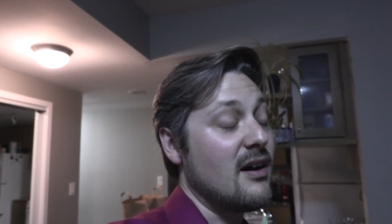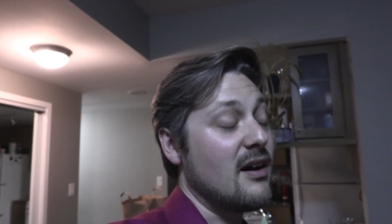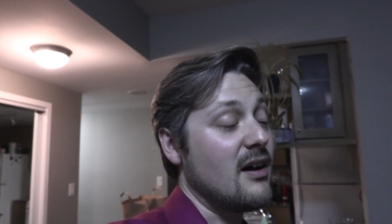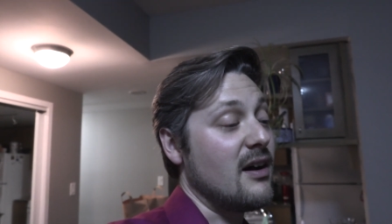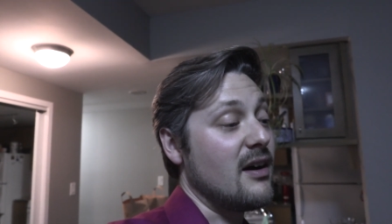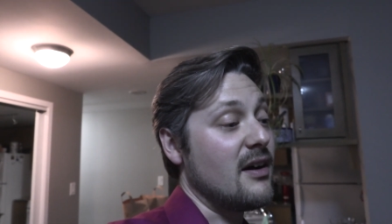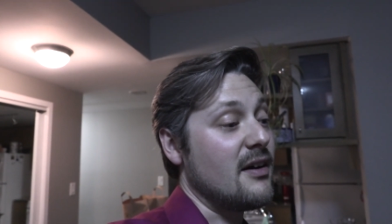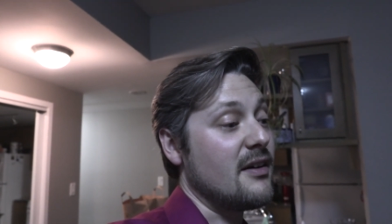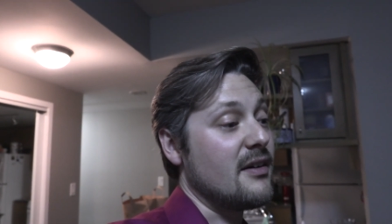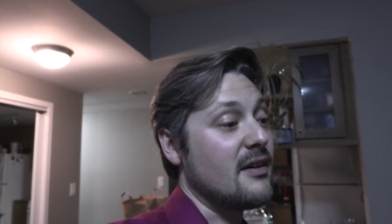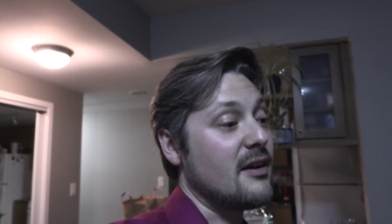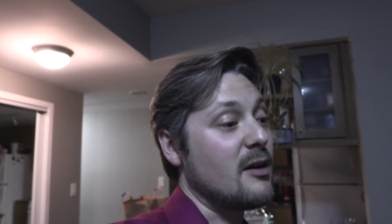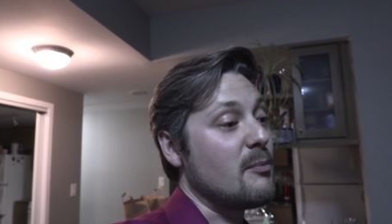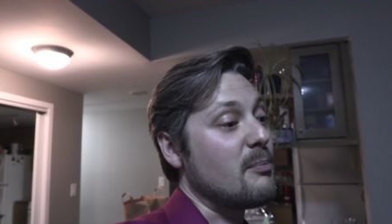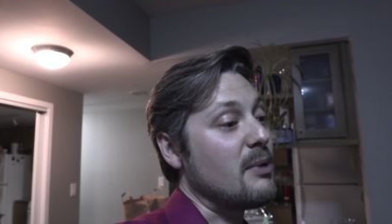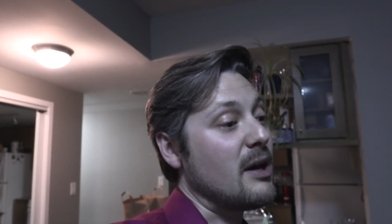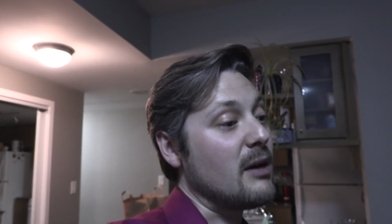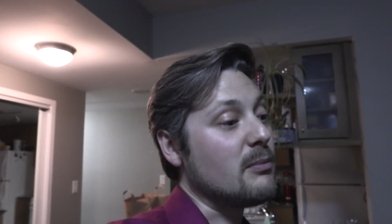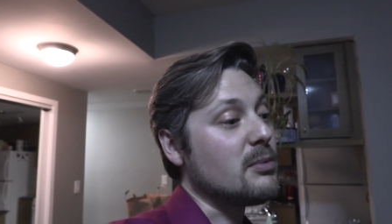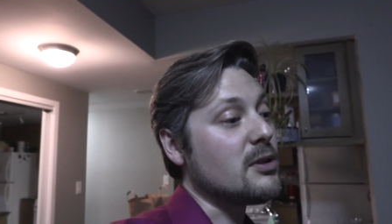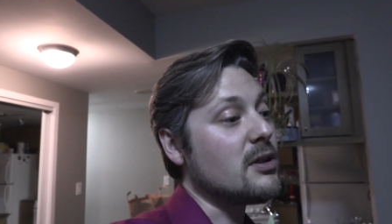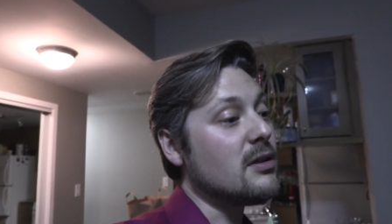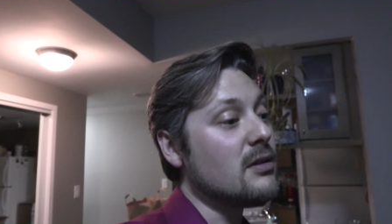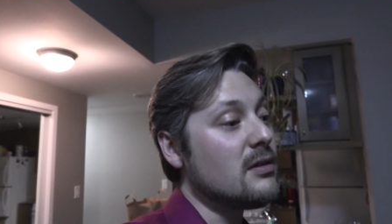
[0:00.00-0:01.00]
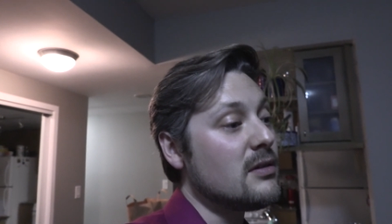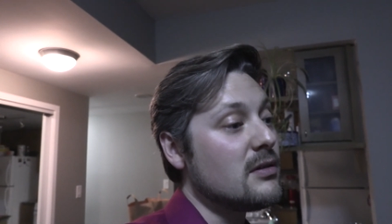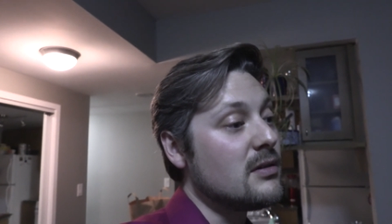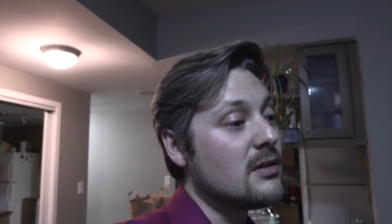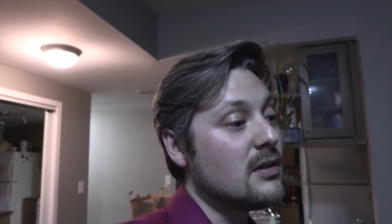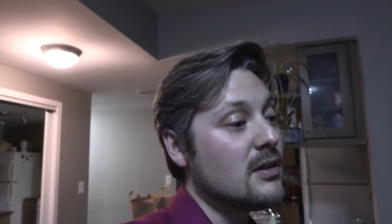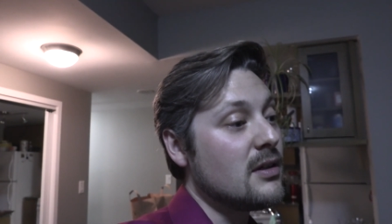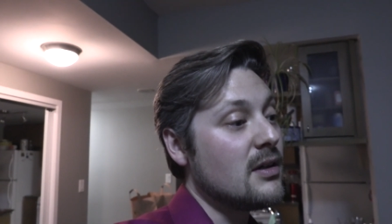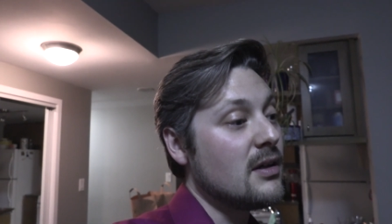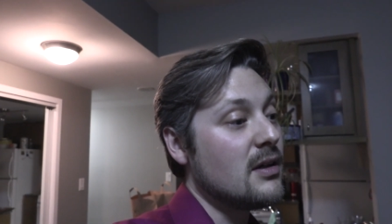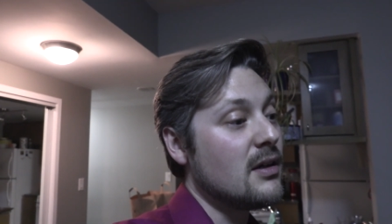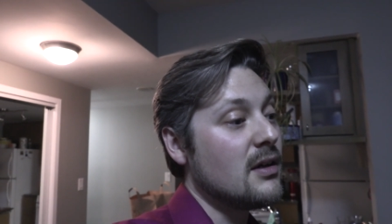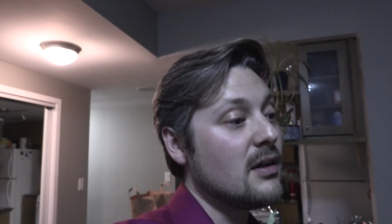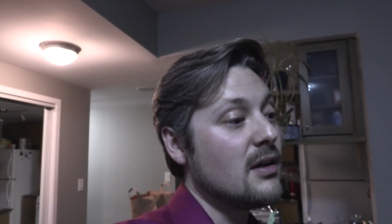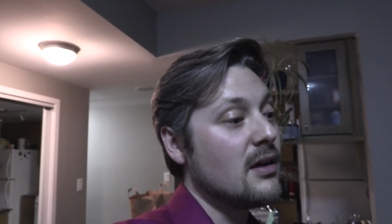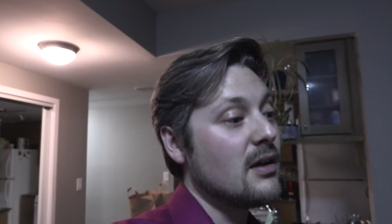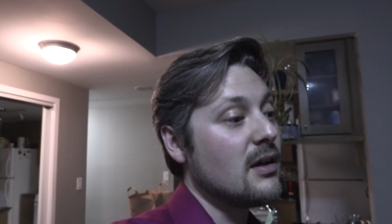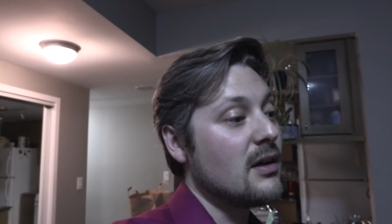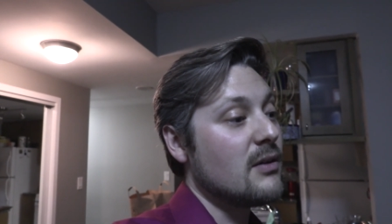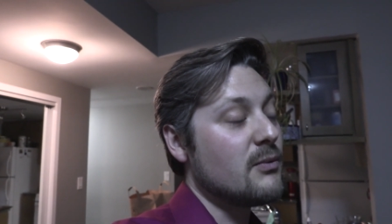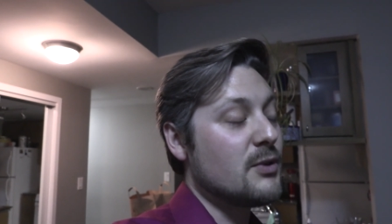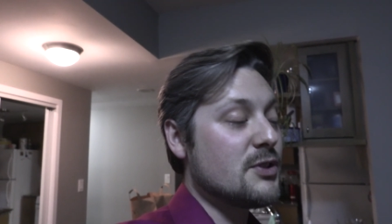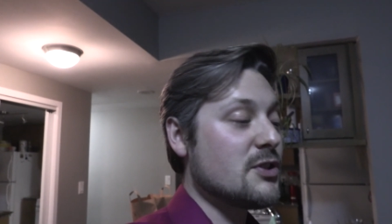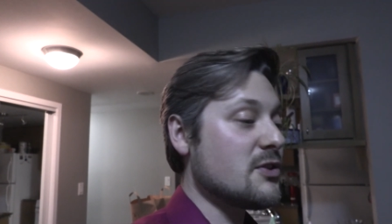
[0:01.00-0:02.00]
on a pebble,
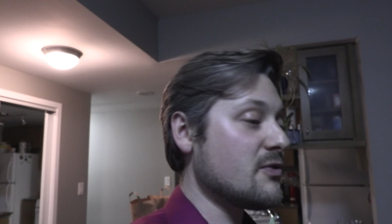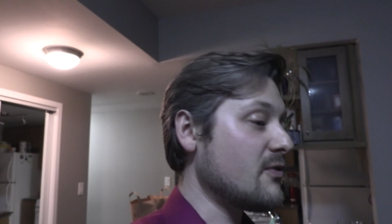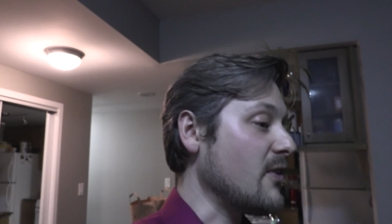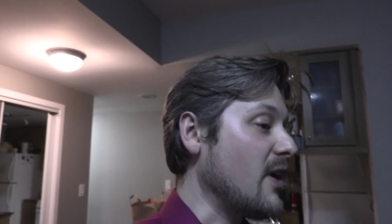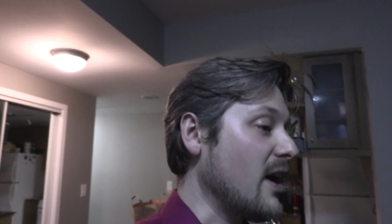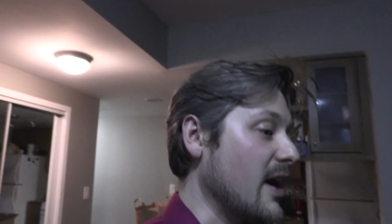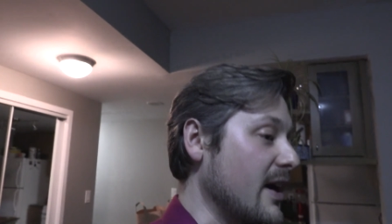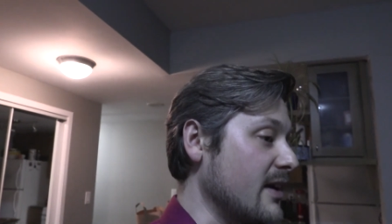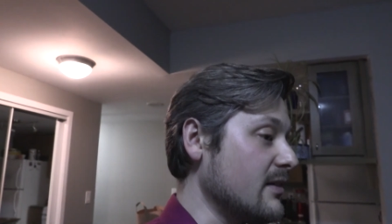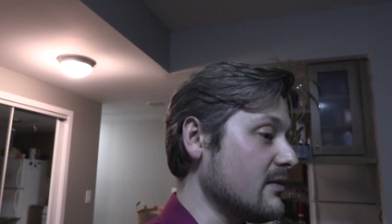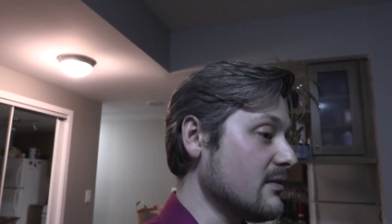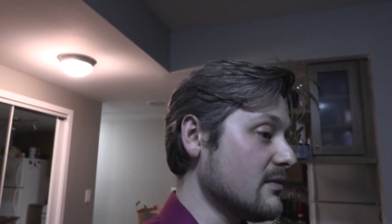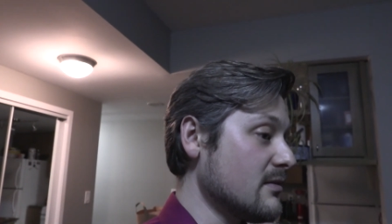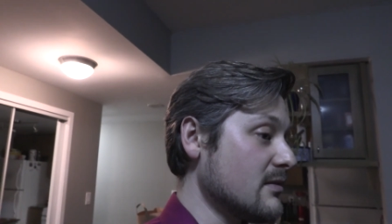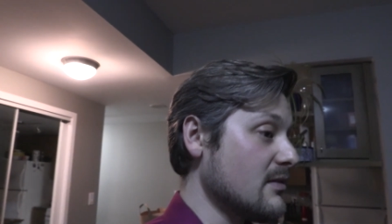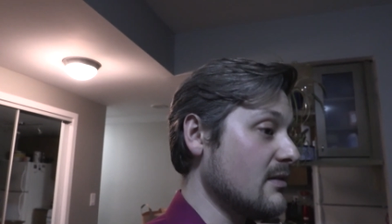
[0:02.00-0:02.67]
oh. which is fine.